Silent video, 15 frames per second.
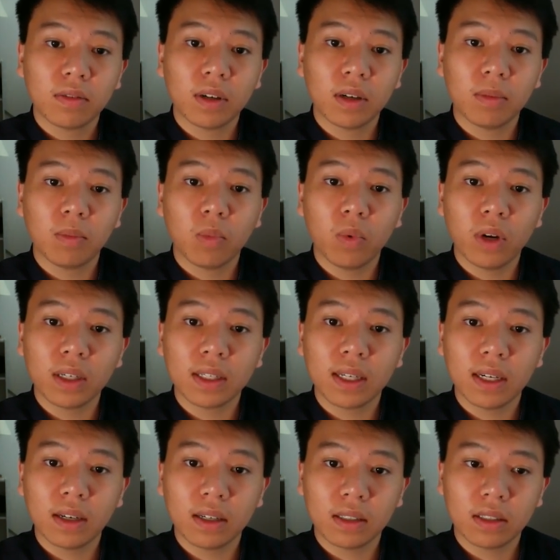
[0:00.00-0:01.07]
from one
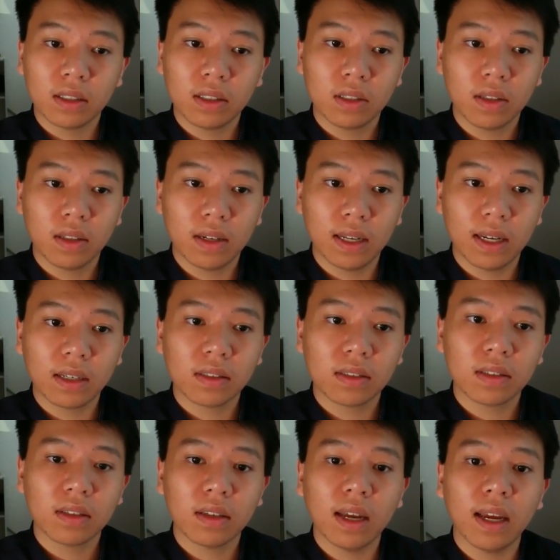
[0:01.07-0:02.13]
character to the
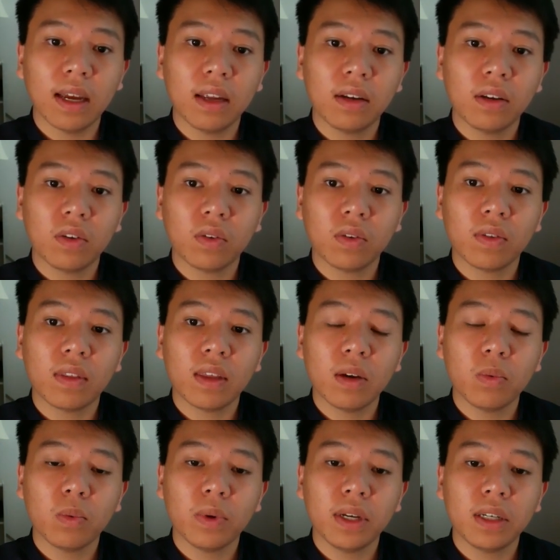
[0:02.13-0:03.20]
next, and
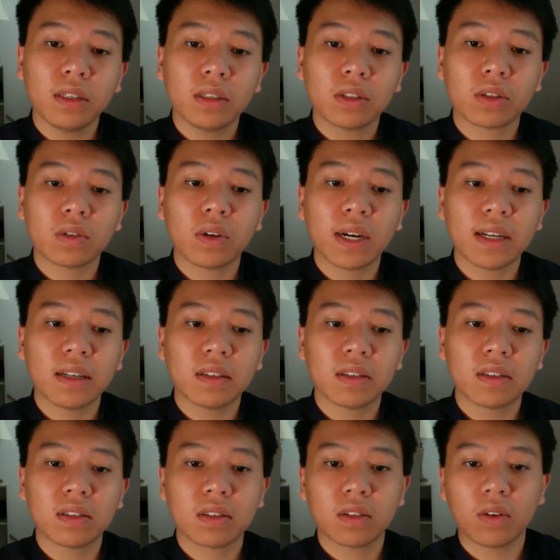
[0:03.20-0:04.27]
then we
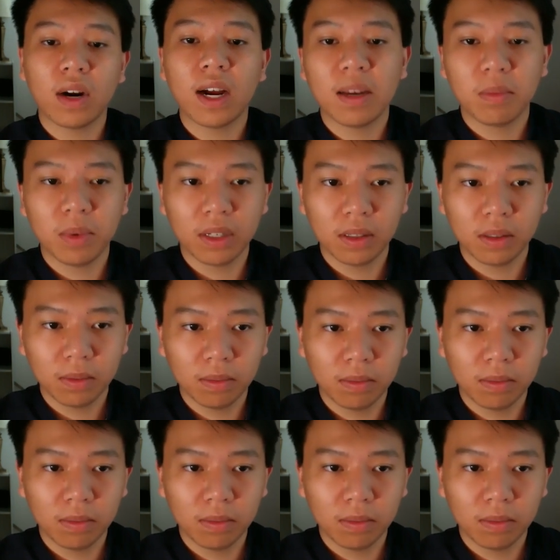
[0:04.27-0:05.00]
transcribe it,